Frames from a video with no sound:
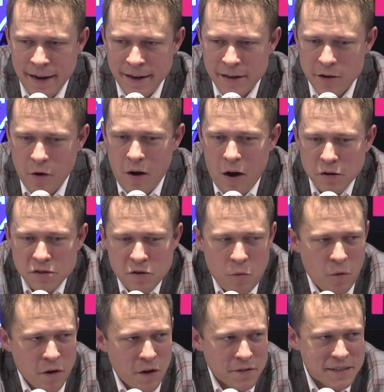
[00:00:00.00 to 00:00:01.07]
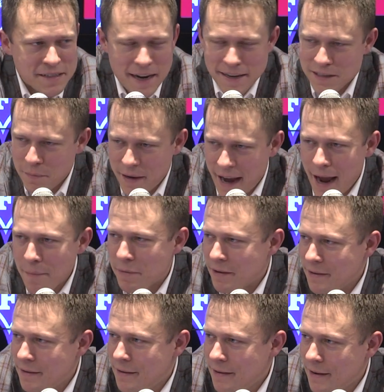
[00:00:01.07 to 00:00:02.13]
you know, I also want all these guys to be happy,
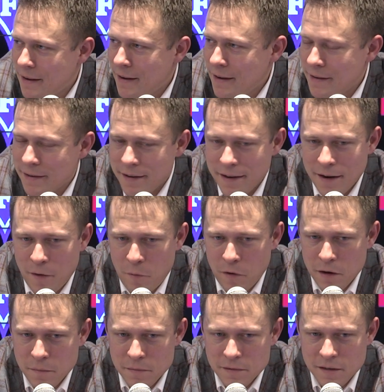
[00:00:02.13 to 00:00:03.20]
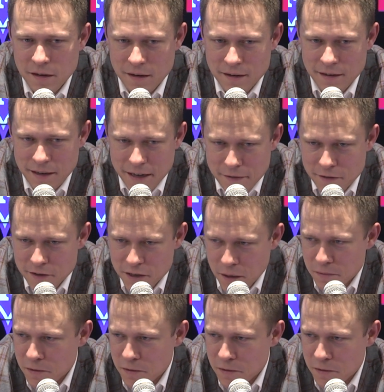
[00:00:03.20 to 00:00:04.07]
and I want them to leave the gym